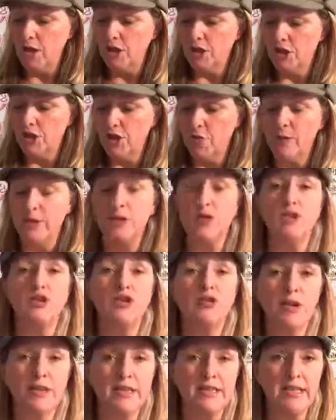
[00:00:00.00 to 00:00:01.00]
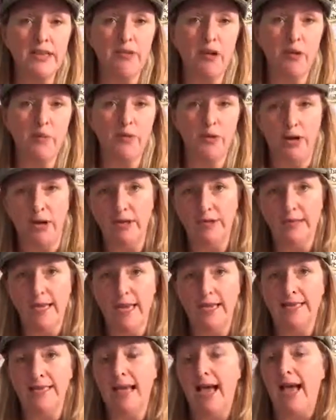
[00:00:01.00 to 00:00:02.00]
2 is trusting your own
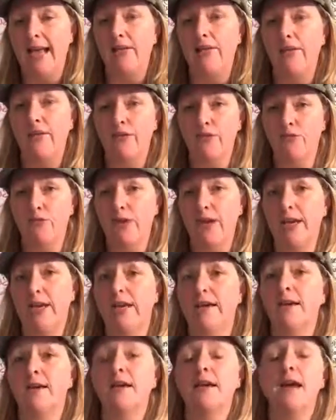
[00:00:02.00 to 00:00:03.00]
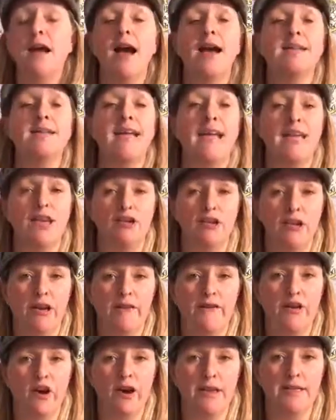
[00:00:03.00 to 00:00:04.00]
process, and 3, take your own
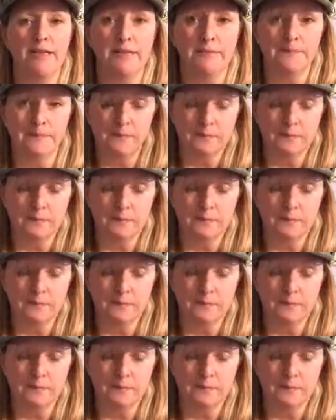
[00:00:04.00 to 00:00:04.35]
advice.